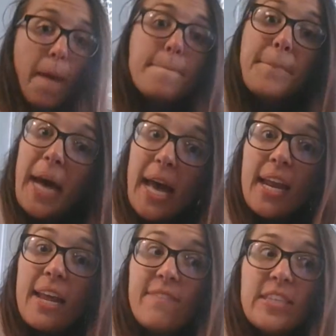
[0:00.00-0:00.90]
But
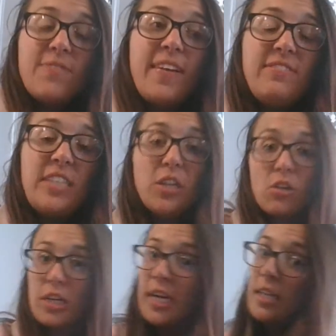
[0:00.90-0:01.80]
if it's 50
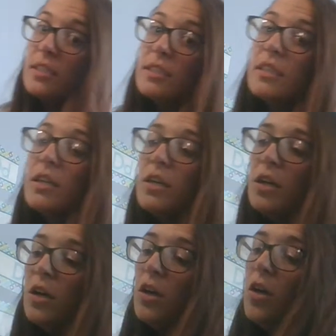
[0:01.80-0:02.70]
degrees,
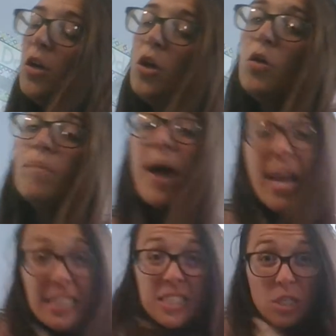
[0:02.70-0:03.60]
you
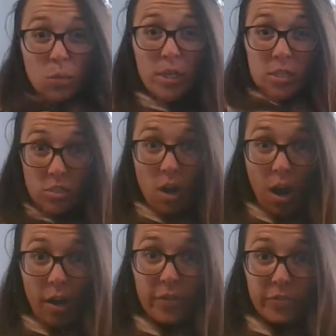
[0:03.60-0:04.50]
might still want a
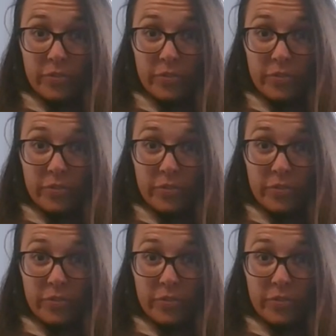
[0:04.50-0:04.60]
scarf.